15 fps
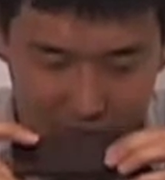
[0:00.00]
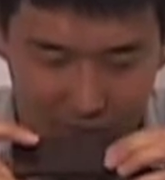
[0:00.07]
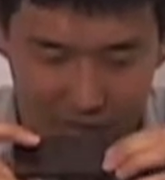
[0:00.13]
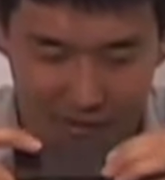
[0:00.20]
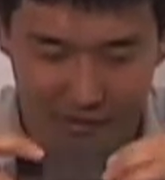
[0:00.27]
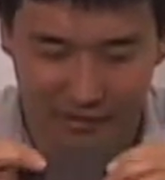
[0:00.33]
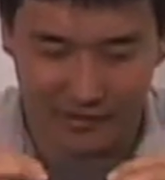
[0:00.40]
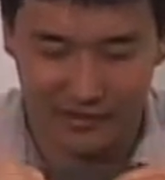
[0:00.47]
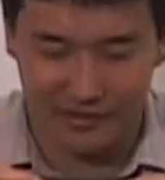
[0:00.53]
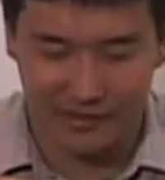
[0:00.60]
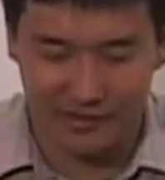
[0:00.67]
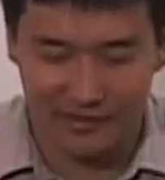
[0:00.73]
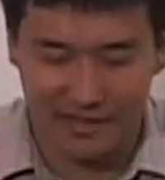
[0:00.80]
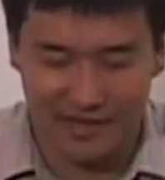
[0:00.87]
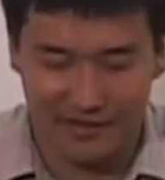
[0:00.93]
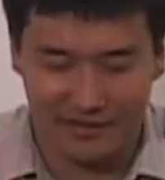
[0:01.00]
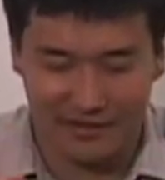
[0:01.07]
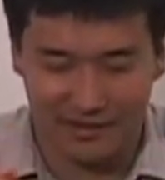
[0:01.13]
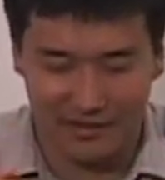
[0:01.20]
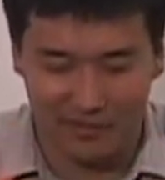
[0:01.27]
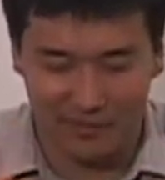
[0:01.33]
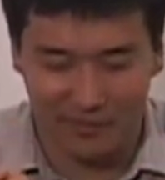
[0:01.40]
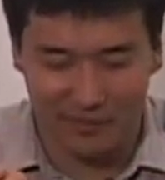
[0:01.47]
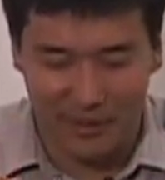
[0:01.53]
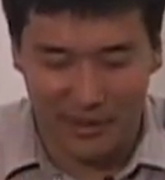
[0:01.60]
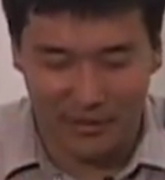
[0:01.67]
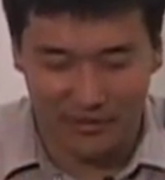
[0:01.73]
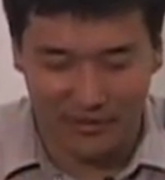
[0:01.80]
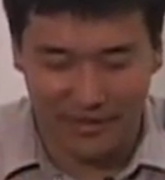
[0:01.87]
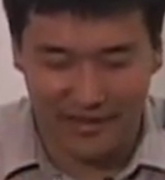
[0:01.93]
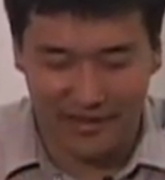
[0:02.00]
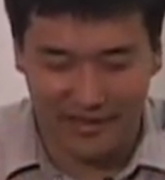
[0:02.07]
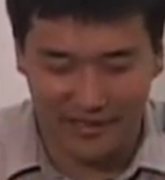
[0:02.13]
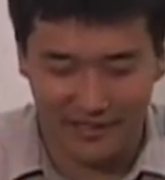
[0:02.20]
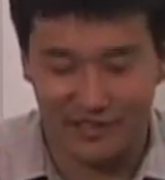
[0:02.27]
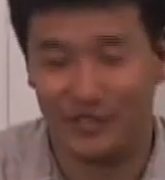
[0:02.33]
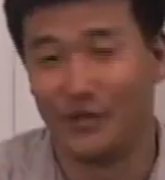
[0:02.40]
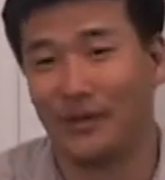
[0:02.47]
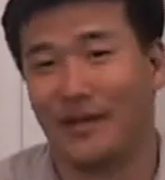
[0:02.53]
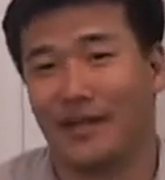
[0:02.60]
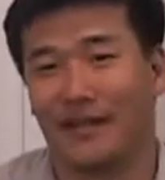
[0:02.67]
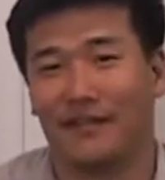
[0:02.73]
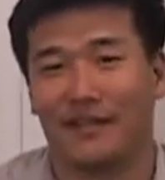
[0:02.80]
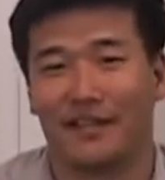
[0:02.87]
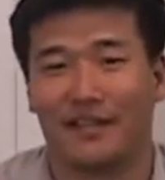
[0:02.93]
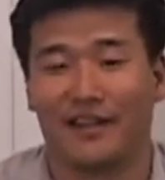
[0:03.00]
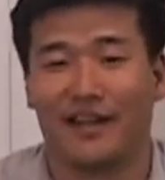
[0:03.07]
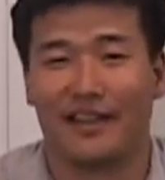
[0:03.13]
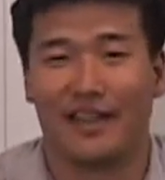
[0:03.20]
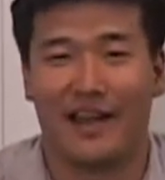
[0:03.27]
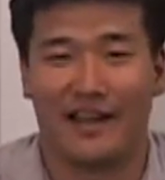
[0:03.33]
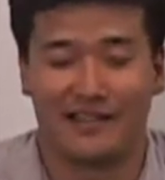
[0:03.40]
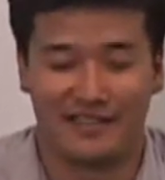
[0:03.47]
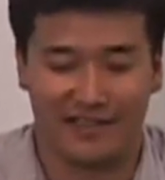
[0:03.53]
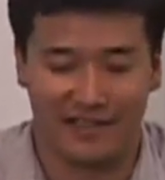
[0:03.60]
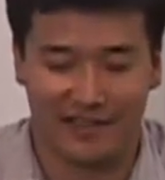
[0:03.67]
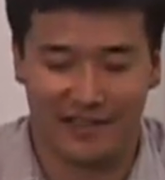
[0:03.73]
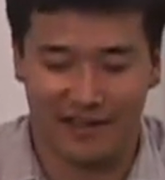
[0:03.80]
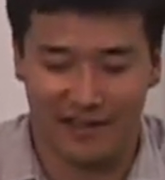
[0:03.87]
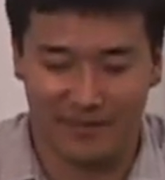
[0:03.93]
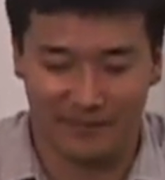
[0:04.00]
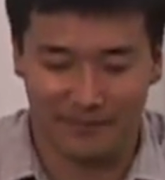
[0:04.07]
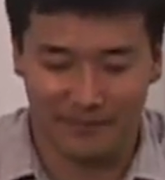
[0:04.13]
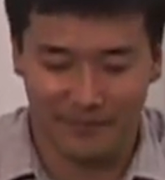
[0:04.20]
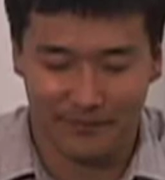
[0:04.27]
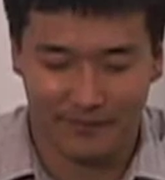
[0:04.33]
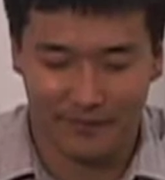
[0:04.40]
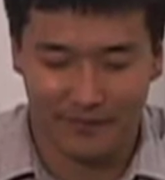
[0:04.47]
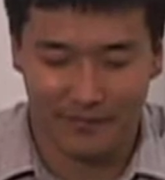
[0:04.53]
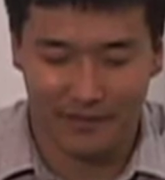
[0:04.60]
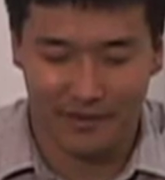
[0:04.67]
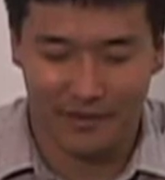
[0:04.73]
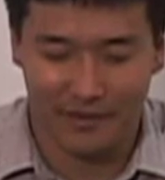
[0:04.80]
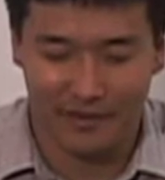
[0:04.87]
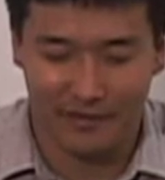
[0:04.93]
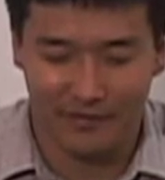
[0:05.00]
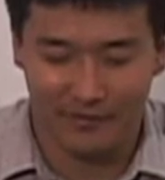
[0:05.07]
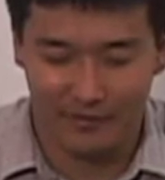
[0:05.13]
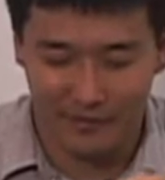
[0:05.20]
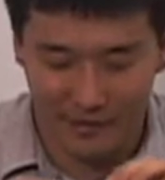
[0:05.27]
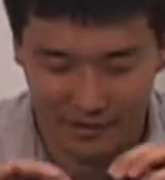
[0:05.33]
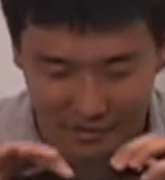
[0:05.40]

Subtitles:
you know, it's got a little buttery hint to it and everything like that. And, you know, so